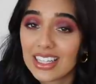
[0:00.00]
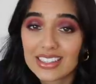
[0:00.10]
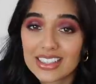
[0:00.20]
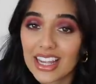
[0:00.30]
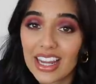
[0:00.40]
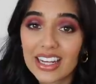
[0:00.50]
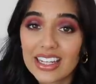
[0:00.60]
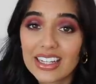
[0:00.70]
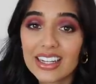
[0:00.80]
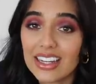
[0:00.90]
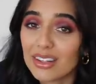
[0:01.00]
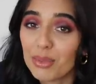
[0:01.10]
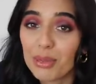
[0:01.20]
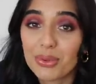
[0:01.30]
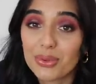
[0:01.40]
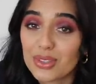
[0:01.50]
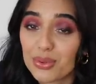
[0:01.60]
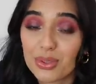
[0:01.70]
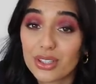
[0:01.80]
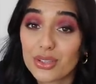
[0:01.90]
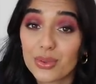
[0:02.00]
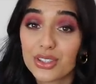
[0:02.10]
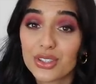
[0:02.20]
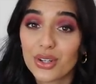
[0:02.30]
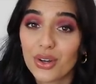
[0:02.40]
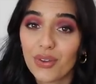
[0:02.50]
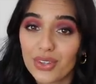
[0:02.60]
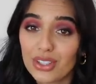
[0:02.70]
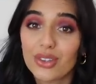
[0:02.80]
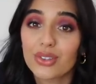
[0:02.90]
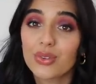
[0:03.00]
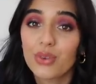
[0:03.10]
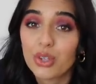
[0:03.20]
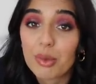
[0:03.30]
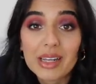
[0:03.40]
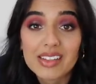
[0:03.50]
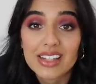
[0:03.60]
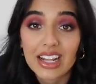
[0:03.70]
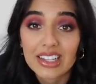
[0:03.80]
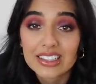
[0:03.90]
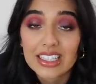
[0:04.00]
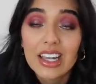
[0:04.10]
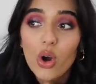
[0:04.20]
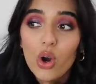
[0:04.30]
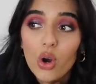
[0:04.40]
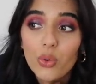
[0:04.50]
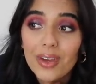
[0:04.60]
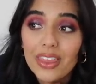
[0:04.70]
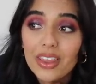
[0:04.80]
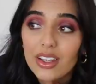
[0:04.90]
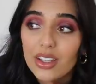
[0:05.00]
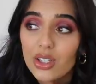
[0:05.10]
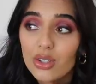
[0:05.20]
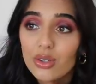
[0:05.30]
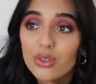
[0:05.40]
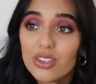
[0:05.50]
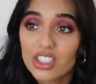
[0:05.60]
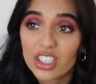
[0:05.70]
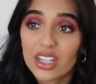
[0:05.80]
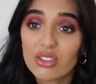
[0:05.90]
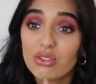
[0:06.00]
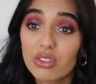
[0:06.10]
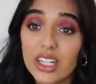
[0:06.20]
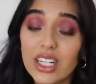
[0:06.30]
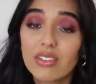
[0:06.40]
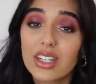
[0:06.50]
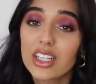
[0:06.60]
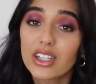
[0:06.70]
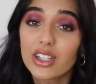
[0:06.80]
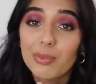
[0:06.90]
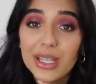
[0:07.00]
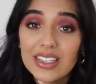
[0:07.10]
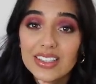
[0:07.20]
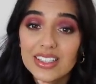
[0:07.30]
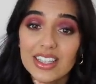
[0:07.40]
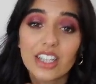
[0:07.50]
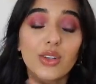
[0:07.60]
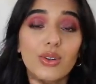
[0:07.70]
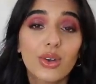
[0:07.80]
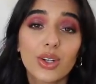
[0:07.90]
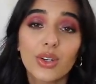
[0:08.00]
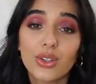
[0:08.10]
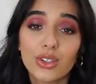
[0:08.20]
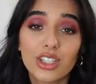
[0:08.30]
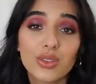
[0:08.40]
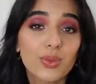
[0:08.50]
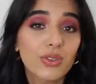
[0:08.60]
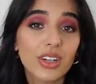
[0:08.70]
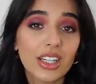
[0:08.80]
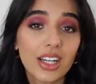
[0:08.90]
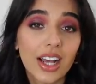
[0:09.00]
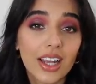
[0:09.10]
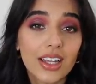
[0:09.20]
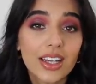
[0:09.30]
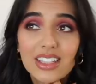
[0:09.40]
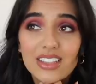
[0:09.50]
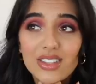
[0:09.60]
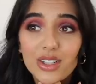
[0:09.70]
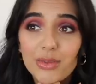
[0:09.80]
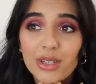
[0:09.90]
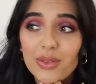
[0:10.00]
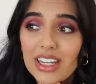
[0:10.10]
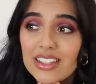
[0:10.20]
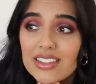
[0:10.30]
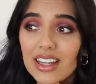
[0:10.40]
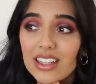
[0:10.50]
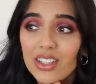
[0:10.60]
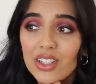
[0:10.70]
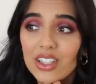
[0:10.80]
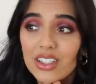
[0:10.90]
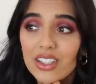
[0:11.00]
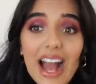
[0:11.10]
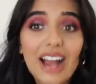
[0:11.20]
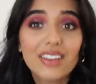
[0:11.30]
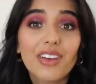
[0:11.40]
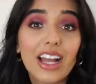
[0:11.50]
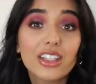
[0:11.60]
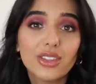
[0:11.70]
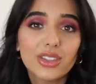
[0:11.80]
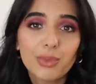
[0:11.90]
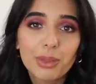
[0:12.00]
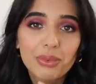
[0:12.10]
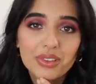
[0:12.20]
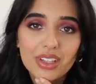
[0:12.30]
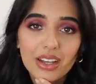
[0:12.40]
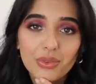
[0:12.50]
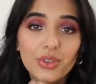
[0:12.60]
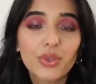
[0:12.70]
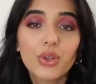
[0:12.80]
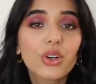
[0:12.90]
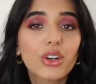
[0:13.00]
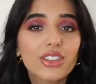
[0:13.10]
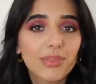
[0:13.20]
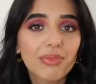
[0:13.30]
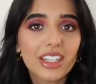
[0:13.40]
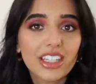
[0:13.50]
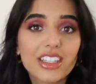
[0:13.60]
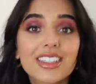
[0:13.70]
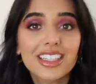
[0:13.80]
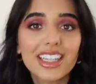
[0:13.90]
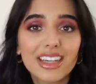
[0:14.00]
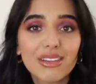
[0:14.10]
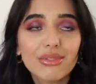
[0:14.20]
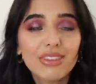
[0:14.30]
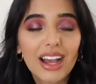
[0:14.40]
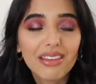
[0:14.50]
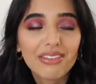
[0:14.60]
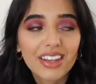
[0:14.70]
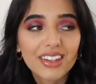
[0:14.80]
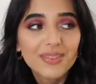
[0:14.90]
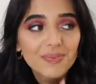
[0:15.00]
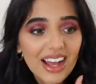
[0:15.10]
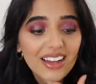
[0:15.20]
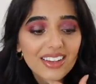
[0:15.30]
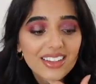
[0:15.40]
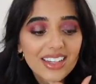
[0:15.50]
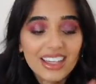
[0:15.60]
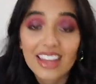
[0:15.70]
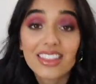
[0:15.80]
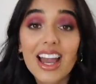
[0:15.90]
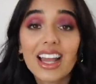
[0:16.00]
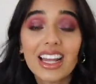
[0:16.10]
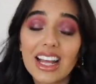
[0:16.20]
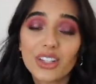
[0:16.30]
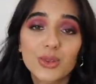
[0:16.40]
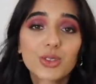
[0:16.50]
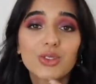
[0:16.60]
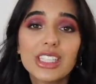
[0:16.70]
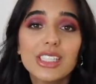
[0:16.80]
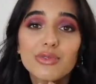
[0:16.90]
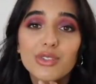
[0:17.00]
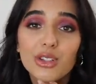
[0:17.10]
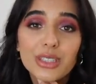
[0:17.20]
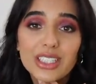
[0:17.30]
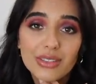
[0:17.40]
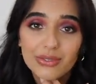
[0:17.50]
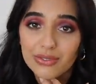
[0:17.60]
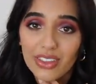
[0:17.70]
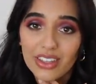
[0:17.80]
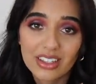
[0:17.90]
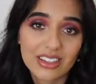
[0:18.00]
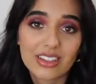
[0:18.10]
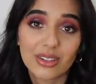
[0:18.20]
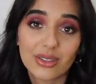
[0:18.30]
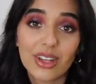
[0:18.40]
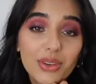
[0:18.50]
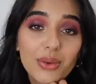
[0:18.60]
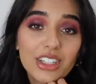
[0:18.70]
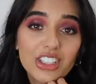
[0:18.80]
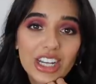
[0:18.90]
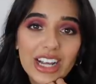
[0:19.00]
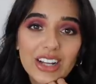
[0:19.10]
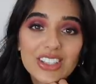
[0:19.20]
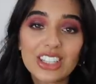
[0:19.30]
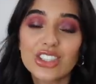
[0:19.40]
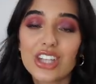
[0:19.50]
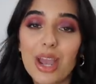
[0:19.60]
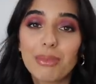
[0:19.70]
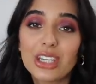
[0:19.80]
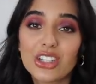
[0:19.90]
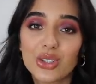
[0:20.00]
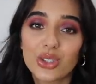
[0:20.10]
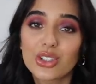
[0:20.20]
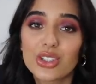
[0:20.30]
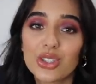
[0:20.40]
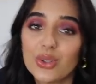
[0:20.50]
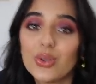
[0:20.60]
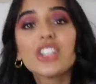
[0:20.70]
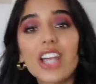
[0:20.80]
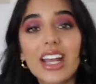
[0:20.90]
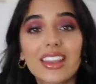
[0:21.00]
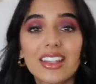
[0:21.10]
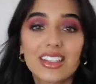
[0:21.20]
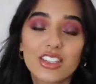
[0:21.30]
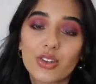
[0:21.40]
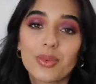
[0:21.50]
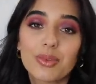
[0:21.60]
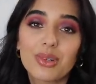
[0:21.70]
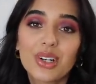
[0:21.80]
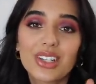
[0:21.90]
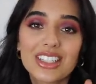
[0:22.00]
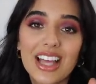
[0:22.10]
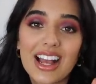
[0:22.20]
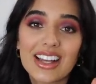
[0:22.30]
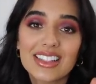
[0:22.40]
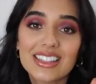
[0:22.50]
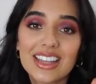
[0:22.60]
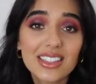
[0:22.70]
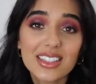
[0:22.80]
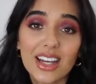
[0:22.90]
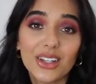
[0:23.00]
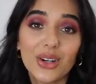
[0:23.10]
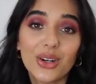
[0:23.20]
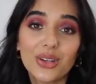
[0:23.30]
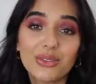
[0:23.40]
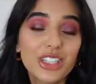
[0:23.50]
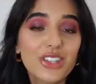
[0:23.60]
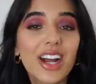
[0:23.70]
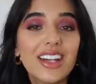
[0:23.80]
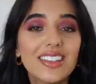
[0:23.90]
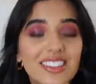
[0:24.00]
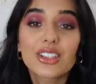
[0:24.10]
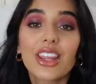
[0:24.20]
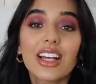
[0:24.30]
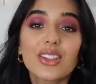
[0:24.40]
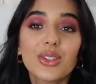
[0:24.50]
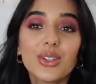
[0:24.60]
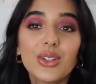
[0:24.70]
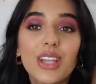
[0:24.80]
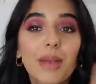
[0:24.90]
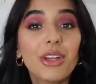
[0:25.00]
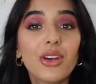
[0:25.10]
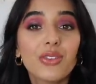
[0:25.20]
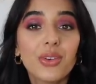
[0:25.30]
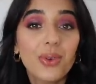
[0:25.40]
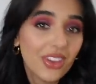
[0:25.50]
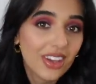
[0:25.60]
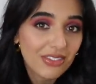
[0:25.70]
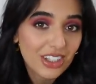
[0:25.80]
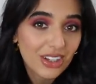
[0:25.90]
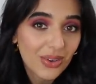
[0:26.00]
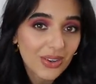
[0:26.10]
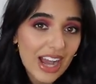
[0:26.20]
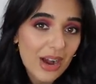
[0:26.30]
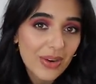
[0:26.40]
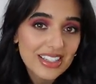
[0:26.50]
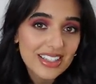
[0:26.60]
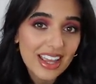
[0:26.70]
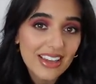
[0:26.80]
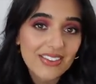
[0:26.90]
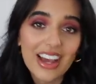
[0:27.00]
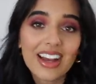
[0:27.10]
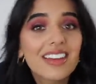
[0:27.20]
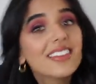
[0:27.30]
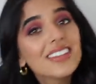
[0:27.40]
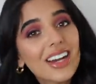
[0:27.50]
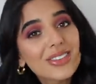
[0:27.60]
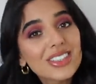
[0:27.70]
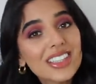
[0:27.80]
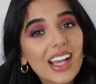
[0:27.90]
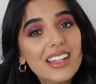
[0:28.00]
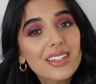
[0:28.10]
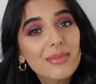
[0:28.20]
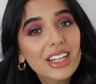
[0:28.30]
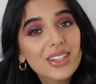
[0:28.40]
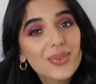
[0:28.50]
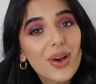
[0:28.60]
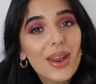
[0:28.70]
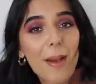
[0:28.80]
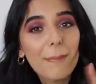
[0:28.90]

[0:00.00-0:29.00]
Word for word: entertaining and people just wanted to watch your videos for your personality, or whether whether you suggest really, really good pieces that you know your audience would really like. There's so many ways that you can add value to people's life. We've all got something to give, I feel. And again, that class was really informative for this. So if you want to check out Skillshare, be sure to check the description box and start your free trial. So that's all. Let me know if you want a video on how I save, and I will see you guys in my next one.